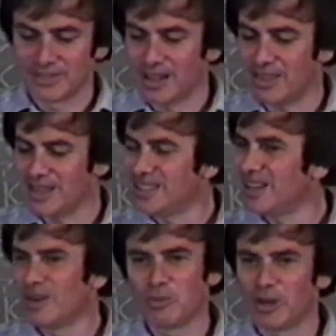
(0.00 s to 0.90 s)
Now they
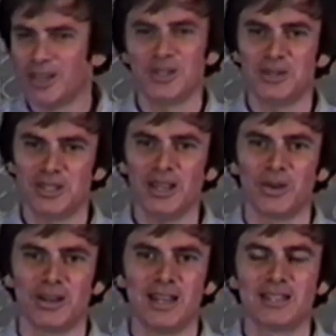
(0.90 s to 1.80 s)
said to him, what is your
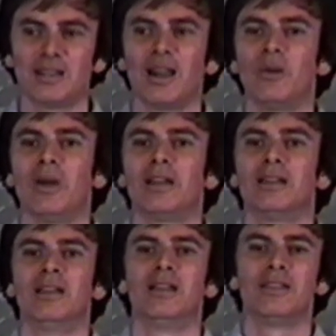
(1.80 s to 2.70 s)
secret? He said, I run
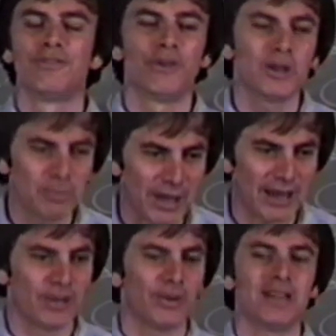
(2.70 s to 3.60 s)
the first part
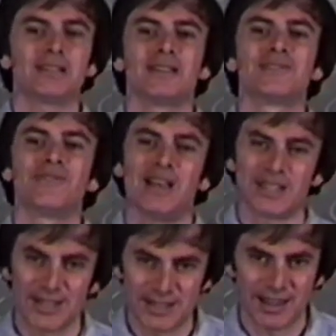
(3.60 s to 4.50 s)
of the race as
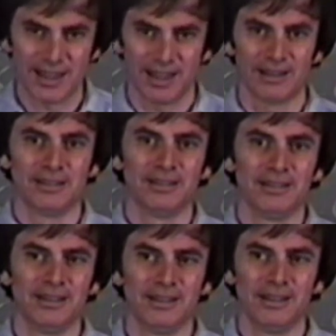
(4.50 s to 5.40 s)
fast as I can.
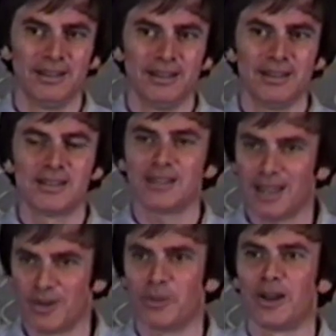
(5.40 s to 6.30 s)
The
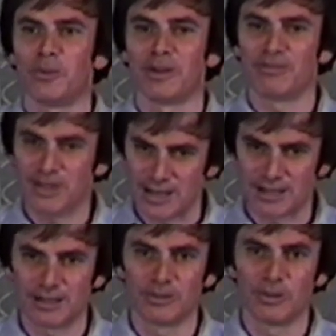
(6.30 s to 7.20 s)
second one I run
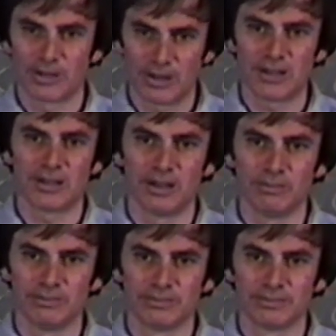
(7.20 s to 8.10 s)
faster with God's help.
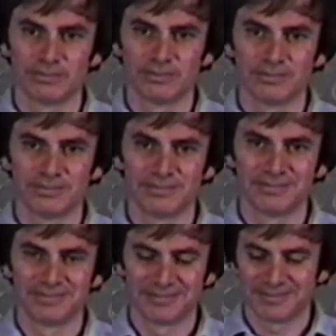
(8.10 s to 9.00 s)

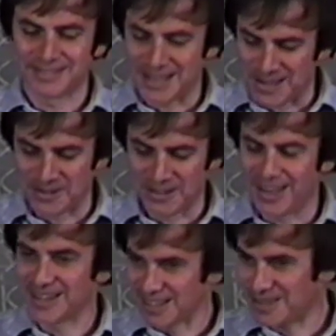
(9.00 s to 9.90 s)
Now,
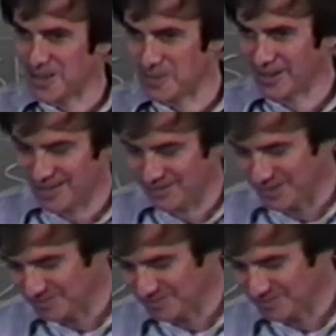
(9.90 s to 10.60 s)
here's the thing I want to give you.